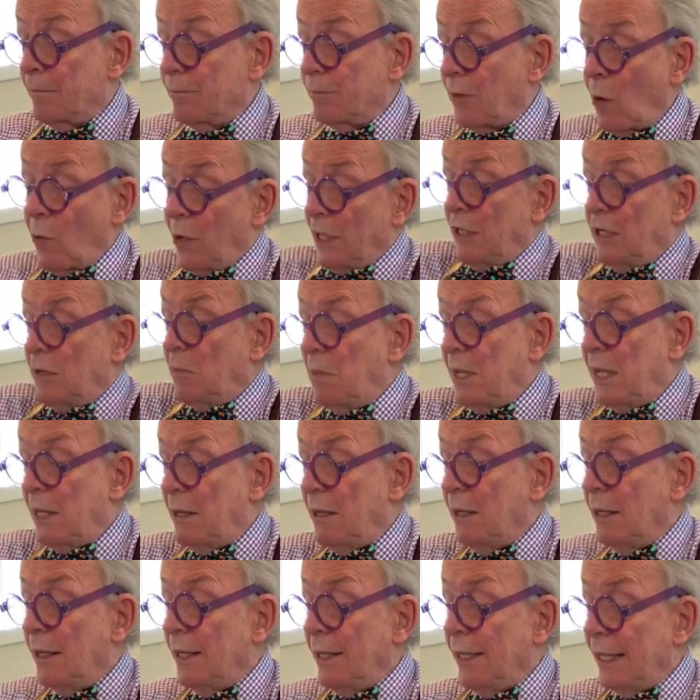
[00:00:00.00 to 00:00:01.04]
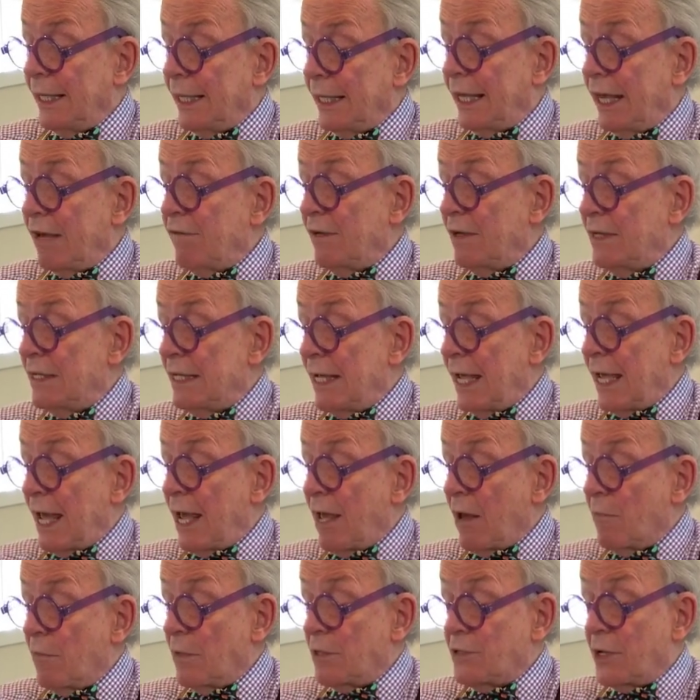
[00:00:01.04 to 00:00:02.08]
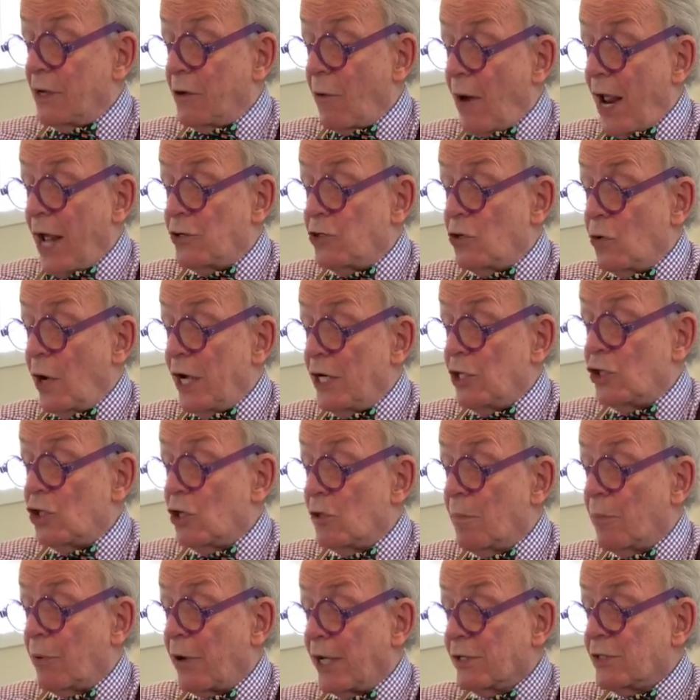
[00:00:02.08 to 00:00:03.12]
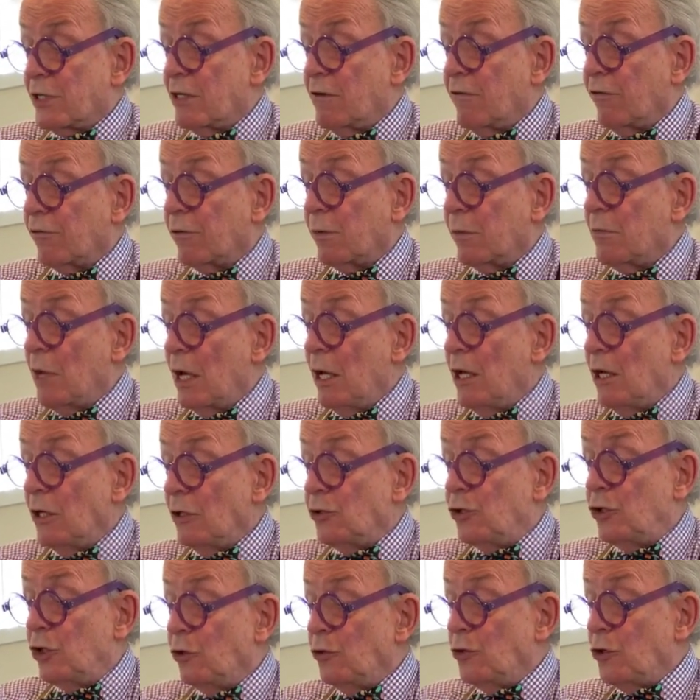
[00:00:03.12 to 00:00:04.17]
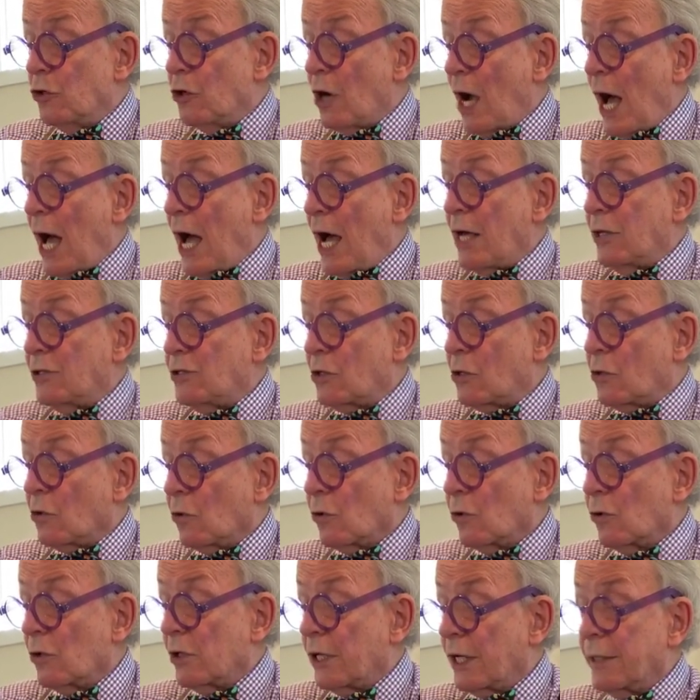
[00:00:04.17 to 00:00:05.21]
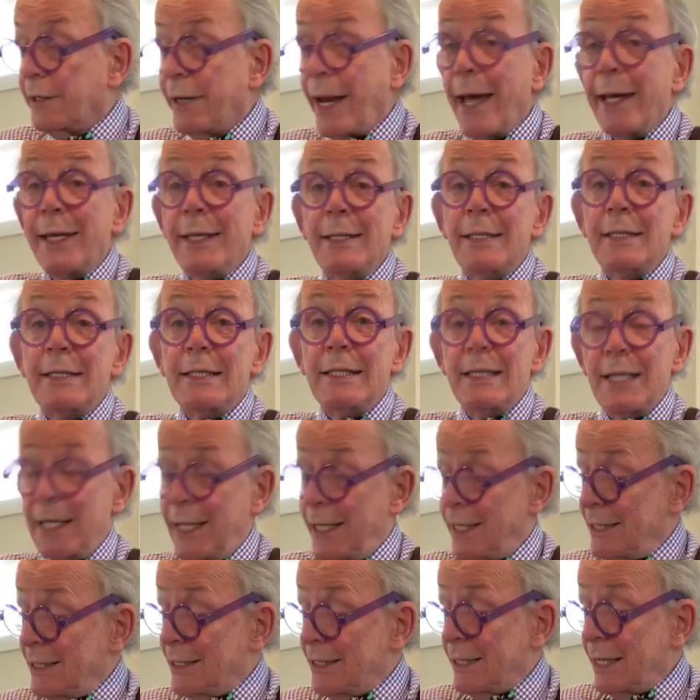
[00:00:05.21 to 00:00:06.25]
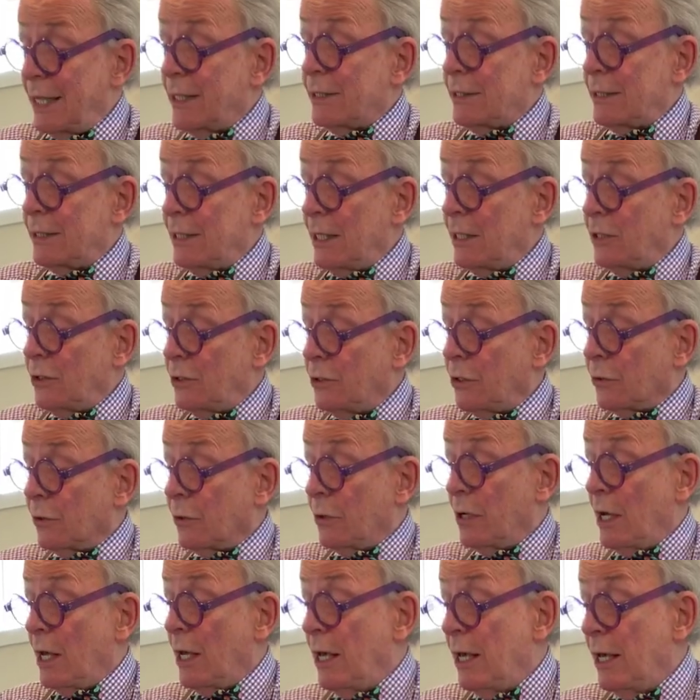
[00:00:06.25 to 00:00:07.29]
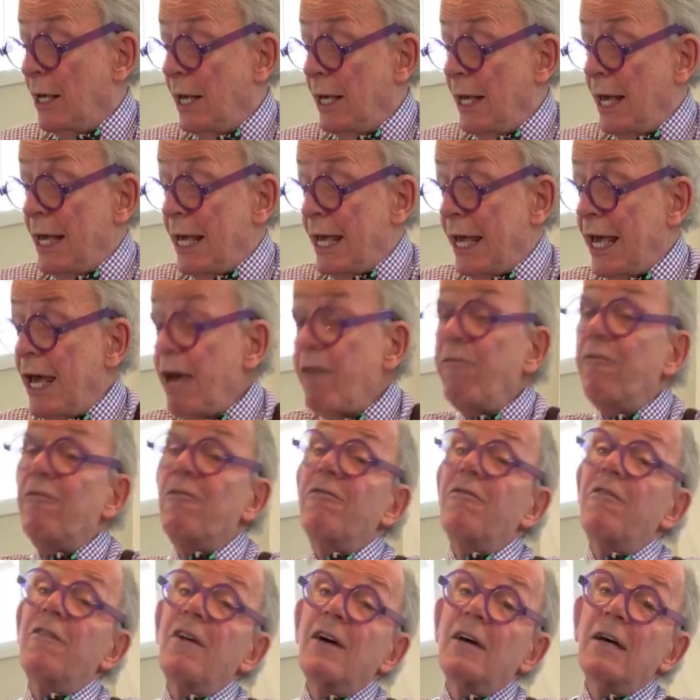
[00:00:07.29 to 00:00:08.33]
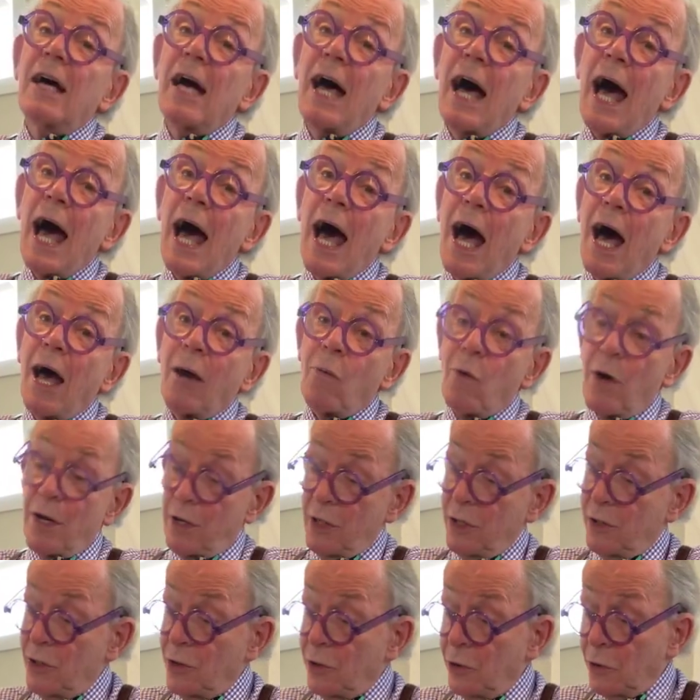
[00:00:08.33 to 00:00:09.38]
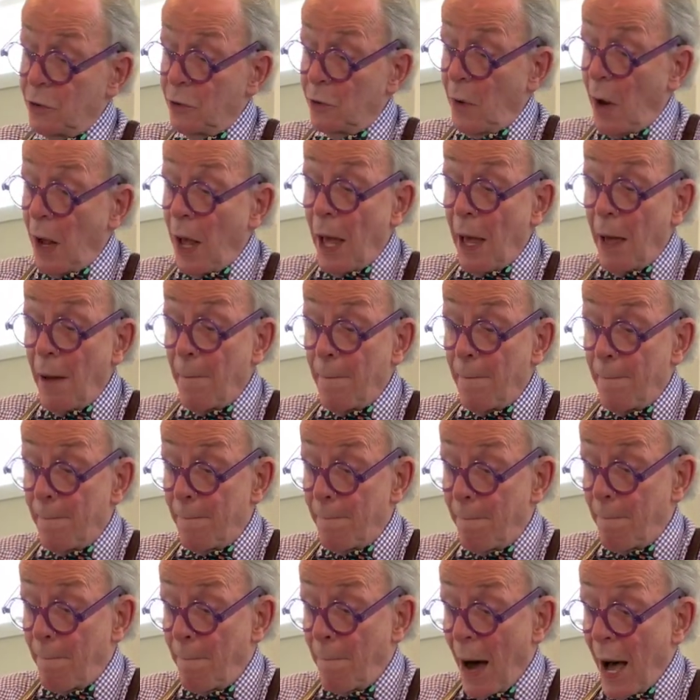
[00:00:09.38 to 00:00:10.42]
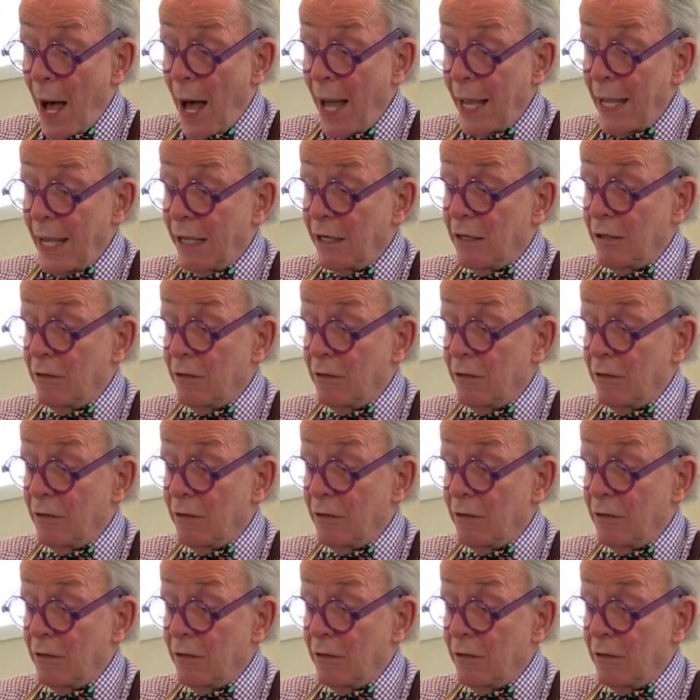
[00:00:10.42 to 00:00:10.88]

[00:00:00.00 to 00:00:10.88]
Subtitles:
Oh, it had been given to him as a graduation present from junior high school in 1962. If I wanted to buy it